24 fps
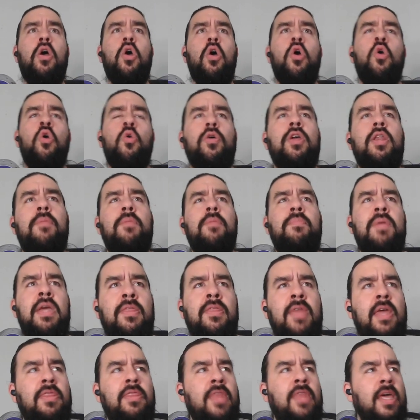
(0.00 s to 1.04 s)
Who could it be?
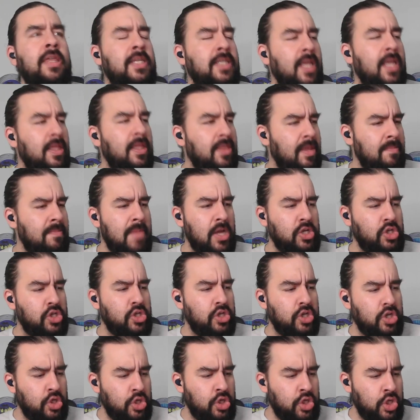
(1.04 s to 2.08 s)
They said they
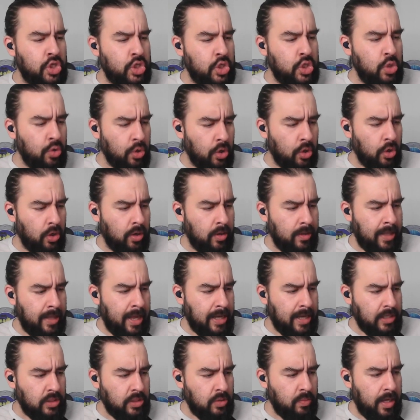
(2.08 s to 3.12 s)
mentioned Shooter
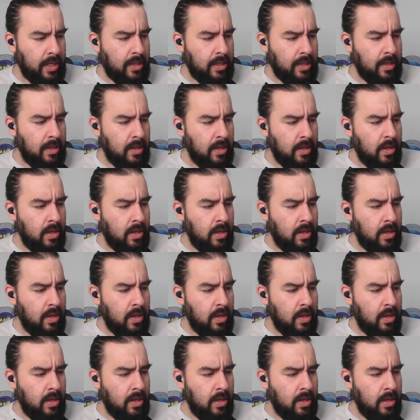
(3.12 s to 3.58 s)
last week.